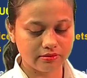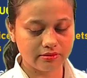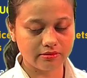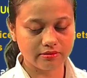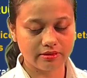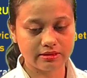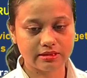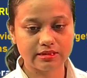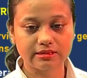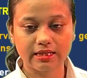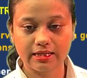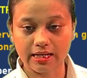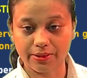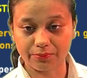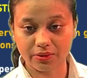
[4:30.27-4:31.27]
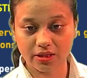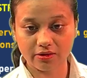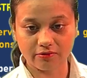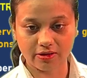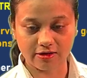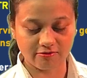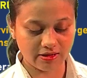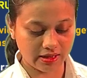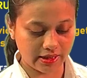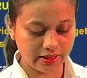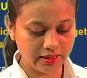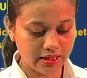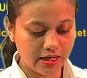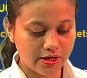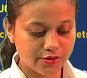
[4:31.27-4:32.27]
this is the Lamding railway line.
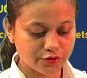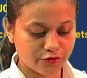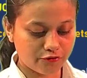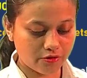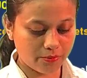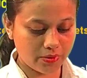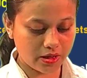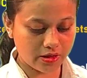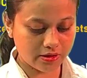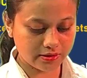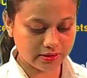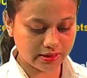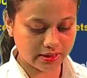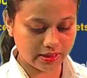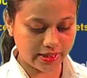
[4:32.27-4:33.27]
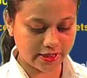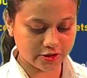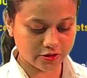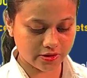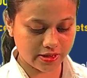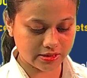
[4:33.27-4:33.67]
So from here the connection